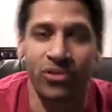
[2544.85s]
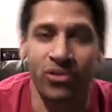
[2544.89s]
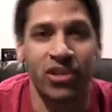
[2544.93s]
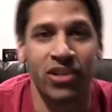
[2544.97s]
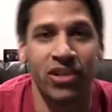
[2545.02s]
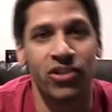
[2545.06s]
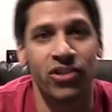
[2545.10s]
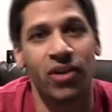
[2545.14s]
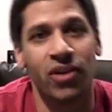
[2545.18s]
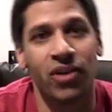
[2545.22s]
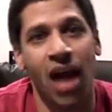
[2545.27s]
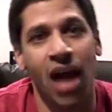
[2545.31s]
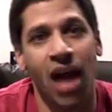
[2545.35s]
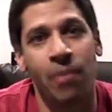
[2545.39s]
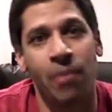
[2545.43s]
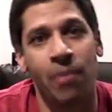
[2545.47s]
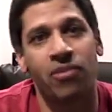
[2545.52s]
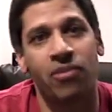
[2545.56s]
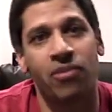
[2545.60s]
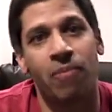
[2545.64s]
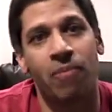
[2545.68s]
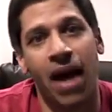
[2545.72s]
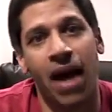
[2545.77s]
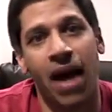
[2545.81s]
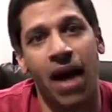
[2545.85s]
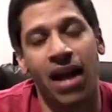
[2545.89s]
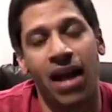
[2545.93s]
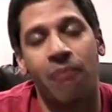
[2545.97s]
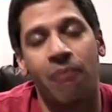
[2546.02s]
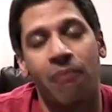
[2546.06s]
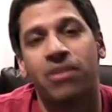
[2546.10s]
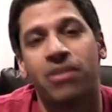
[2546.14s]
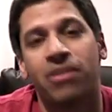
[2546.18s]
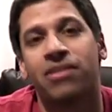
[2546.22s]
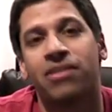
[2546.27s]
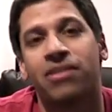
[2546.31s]
teach good habits or bad
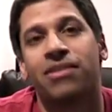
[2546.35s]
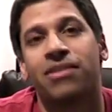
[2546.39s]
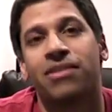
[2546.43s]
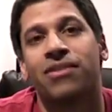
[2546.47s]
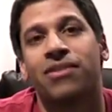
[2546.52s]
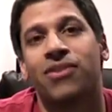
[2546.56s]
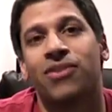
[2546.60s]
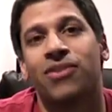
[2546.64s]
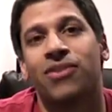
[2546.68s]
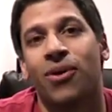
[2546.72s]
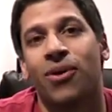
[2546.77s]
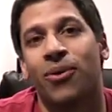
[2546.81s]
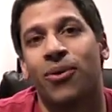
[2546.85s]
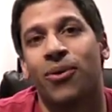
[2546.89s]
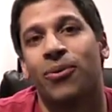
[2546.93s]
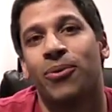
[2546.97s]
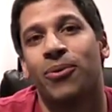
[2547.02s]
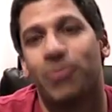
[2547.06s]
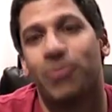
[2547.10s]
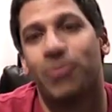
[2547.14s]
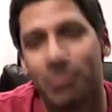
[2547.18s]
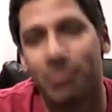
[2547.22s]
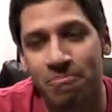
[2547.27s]
habits, so